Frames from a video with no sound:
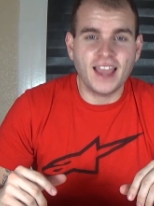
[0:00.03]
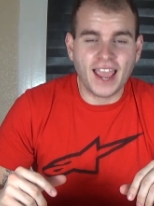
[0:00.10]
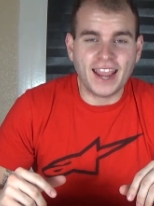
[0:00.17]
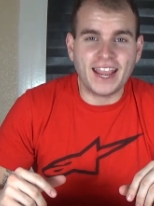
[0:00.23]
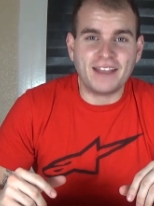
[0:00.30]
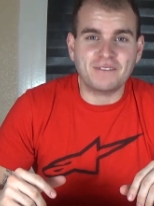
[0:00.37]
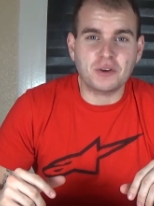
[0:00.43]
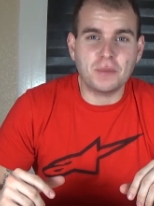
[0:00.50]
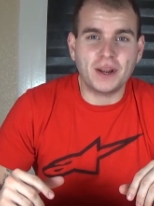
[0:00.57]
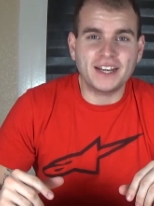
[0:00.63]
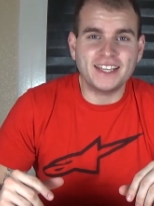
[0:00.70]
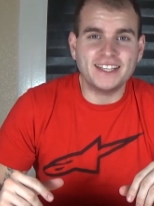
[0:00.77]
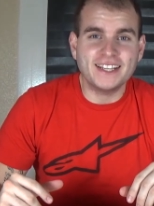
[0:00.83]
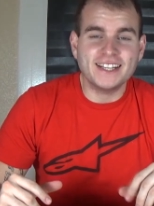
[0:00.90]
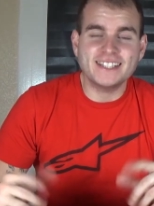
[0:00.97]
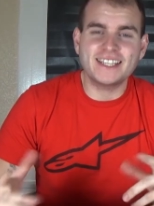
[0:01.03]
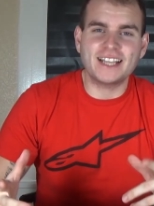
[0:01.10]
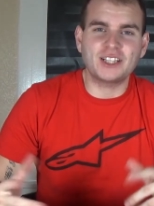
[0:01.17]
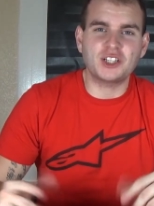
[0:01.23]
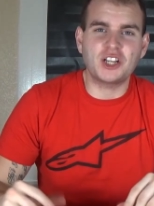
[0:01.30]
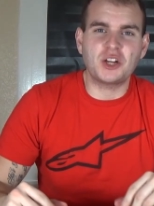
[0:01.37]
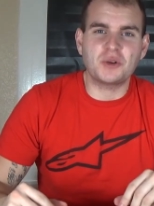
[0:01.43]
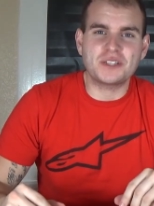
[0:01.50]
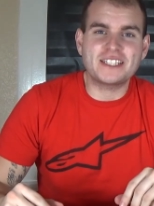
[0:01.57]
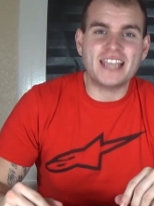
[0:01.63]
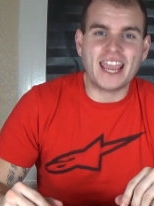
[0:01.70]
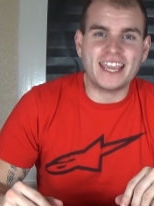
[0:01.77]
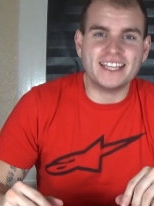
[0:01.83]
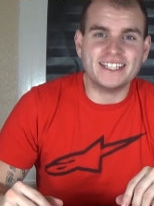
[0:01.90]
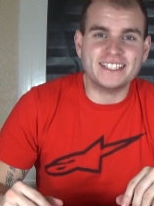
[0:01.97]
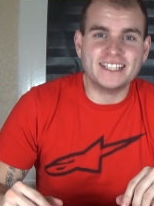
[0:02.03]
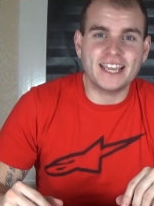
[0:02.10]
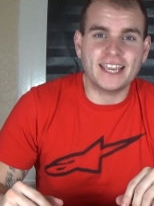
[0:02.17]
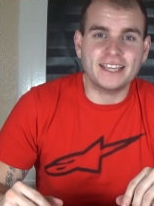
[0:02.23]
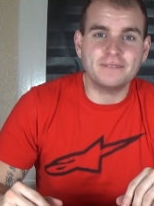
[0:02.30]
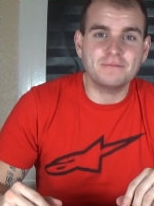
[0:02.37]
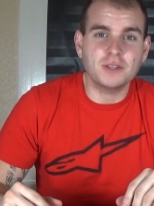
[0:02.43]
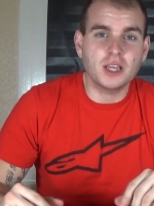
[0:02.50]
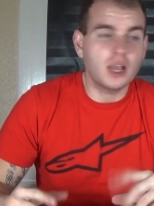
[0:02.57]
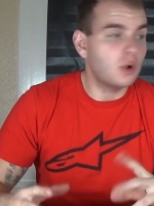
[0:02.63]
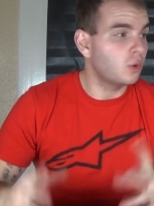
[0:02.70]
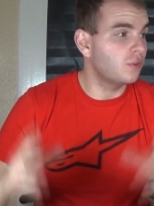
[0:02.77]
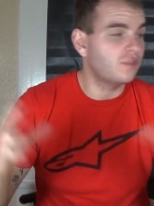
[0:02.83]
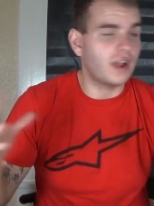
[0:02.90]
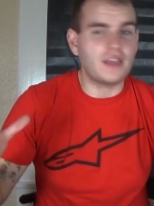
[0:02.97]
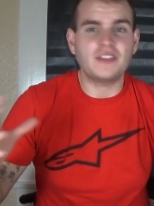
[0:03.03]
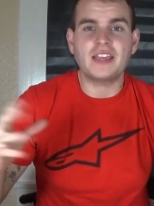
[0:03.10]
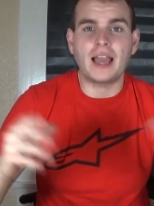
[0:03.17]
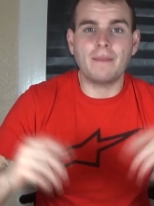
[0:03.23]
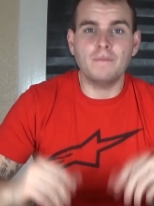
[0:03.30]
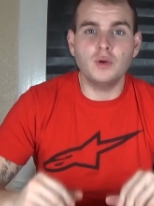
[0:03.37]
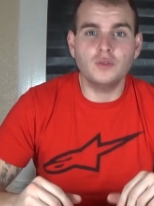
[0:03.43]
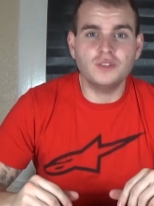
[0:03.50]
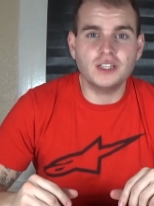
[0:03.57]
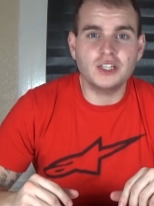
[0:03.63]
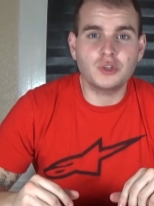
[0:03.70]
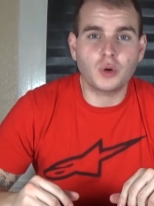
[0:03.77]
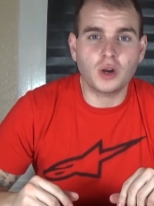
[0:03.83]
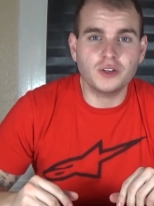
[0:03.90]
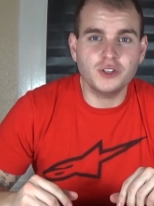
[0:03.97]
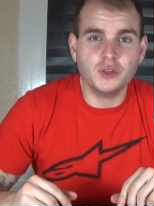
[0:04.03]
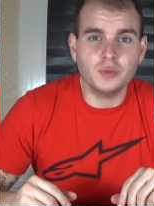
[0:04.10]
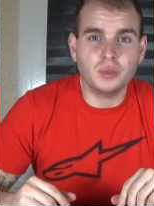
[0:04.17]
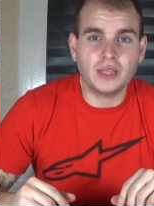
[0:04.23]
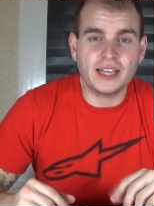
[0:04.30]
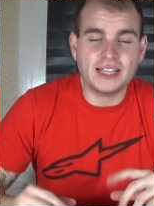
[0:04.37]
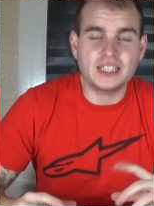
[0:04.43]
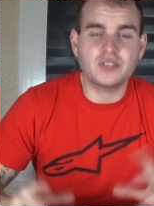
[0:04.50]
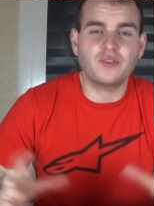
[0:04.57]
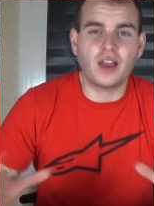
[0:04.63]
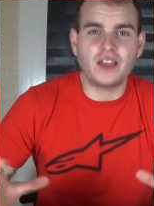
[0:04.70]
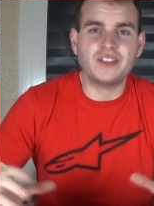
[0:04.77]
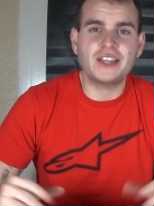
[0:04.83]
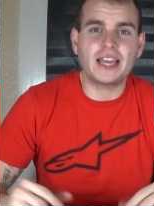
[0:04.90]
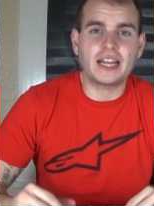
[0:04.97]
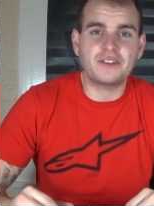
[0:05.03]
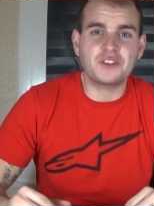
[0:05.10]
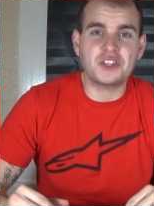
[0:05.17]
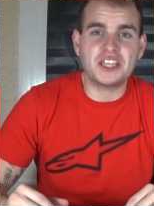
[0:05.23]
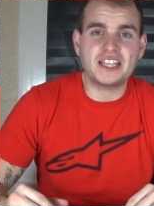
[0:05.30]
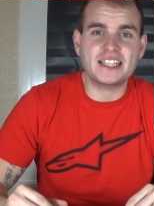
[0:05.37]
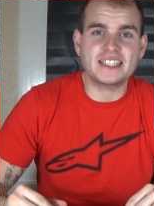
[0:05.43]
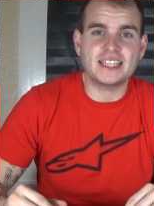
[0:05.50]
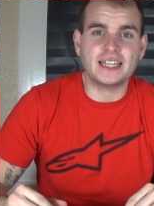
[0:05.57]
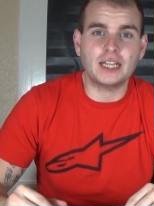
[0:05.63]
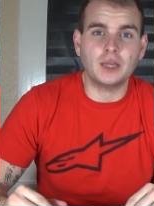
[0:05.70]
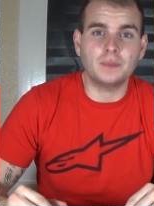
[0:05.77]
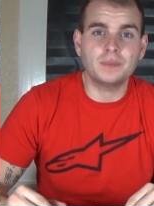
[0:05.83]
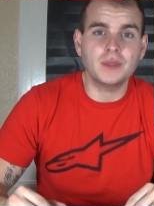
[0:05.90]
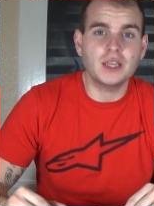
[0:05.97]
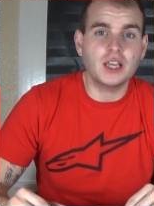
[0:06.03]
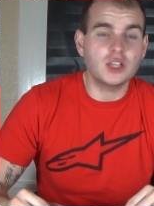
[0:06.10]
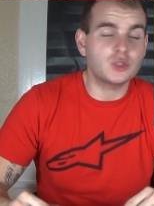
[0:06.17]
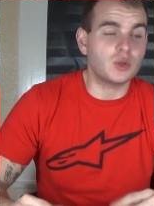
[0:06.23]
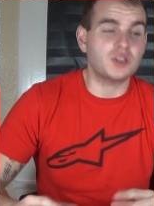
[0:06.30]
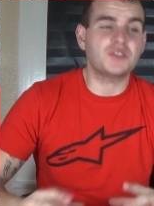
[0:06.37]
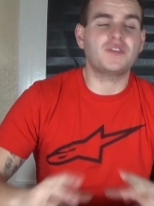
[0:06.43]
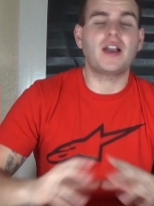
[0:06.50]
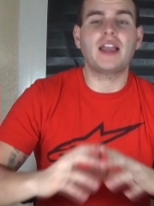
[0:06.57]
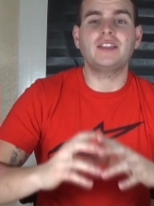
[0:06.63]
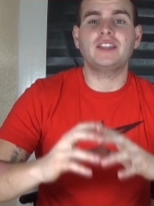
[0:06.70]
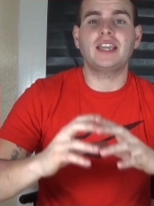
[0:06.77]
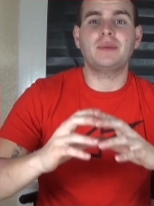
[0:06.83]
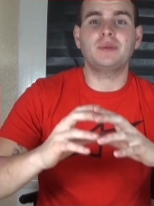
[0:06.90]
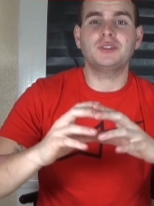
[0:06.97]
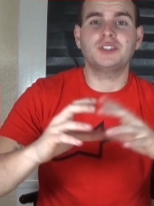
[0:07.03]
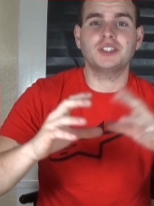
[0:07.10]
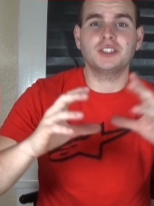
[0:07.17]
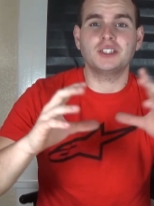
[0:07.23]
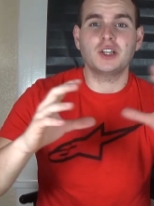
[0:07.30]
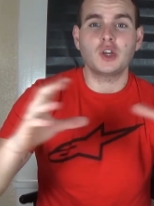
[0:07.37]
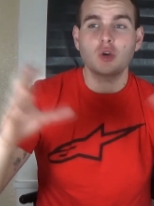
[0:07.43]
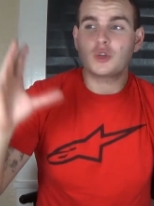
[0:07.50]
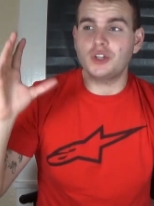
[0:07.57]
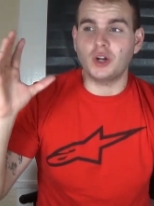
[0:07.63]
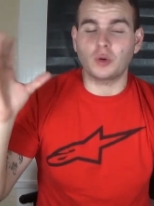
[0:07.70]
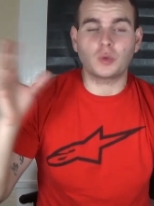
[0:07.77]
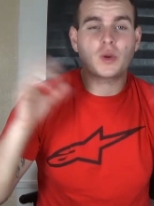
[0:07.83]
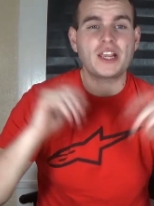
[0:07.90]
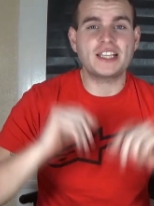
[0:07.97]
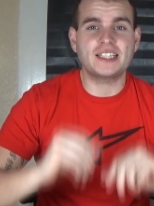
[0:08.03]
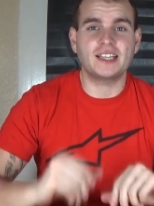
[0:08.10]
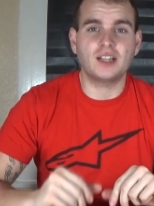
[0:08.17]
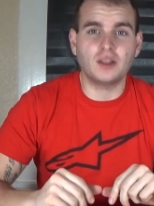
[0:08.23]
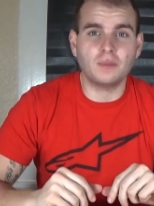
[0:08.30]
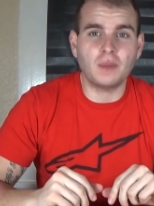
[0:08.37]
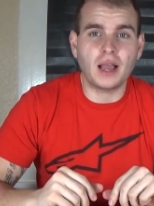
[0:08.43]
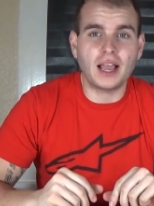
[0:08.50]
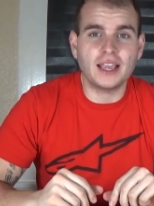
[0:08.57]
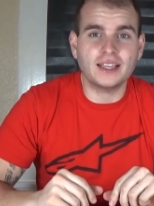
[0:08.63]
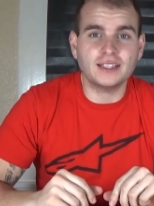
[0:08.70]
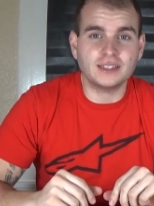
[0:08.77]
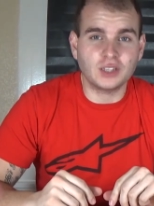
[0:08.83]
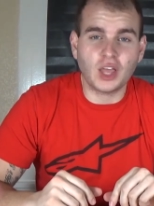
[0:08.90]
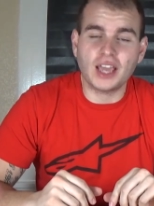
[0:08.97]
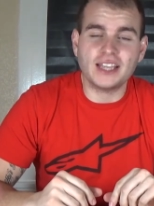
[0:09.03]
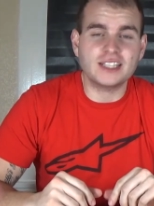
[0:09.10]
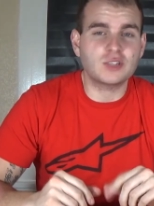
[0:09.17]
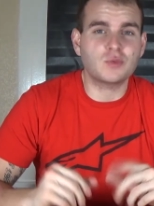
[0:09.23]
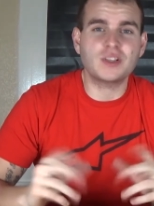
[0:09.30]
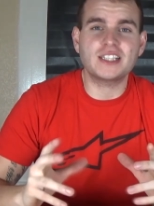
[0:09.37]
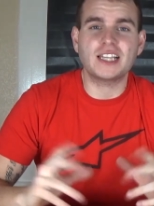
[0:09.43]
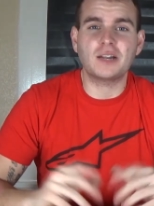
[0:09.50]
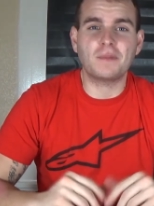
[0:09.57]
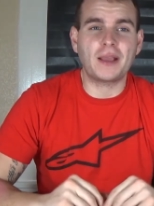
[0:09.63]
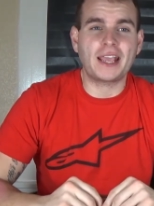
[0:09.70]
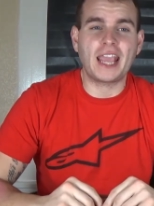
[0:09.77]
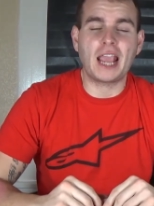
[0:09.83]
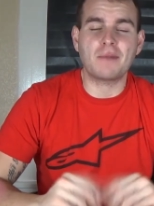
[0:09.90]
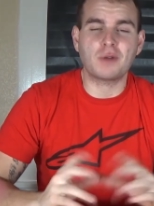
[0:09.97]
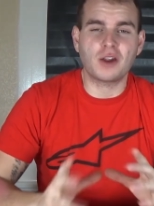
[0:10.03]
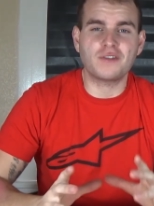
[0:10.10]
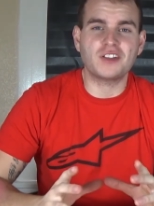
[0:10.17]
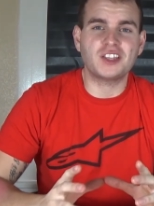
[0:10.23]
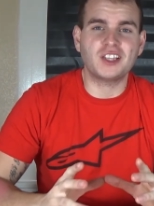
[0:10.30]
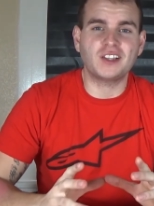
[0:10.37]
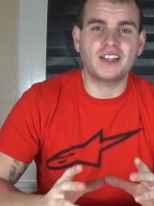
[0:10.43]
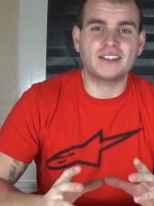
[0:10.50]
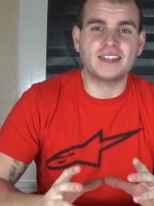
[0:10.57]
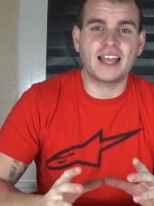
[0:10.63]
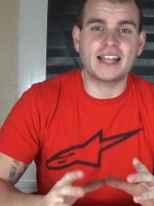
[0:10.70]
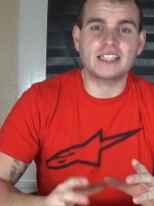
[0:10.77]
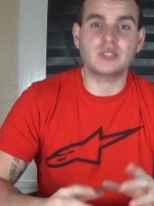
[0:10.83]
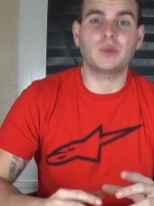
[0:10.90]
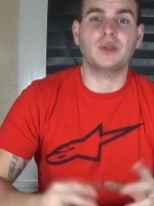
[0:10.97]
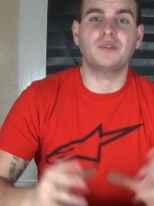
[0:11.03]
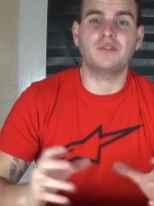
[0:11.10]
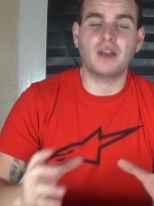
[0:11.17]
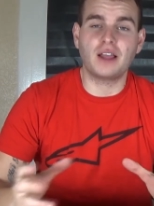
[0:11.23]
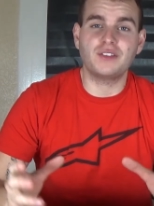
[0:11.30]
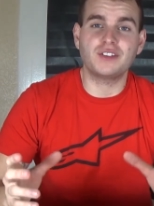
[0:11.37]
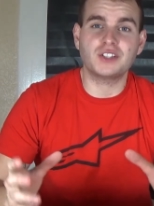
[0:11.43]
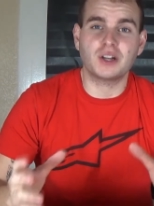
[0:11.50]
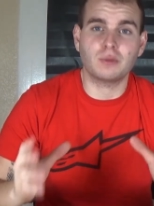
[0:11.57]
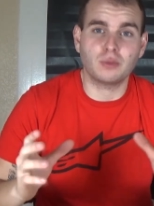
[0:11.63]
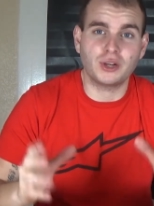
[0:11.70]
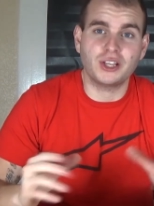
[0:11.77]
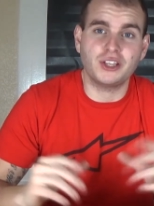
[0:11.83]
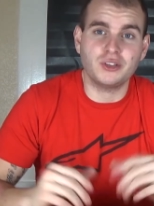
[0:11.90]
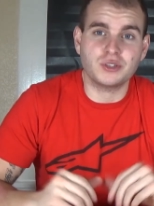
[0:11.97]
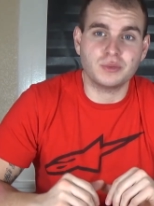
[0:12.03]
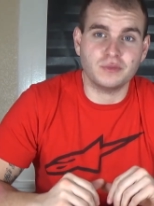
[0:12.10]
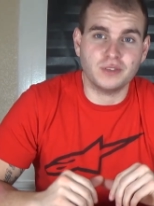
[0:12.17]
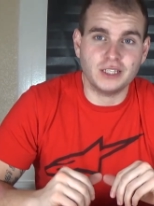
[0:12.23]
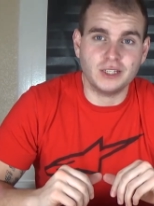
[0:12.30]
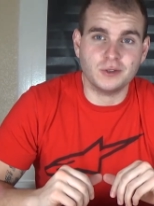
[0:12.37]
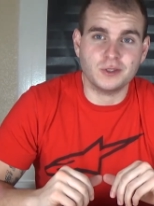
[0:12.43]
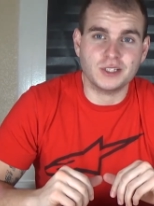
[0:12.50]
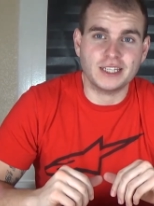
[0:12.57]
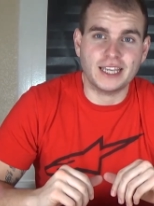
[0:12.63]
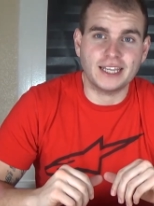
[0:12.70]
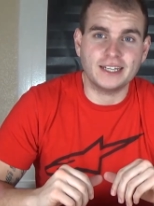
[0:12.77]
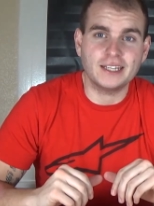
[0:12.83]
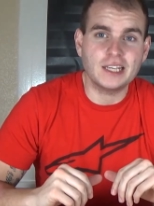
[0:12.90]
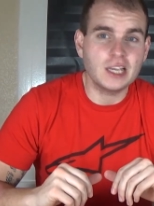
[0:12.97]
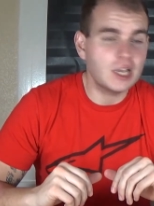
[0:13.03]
Hey everybody, Taylor here with Tay and Kay. We finally got moved into our new place, finally got everything set up, so I was finally able to, you know, reset up my lights, reset up my camera, everything like that, so we can finally start bringing you some videos again.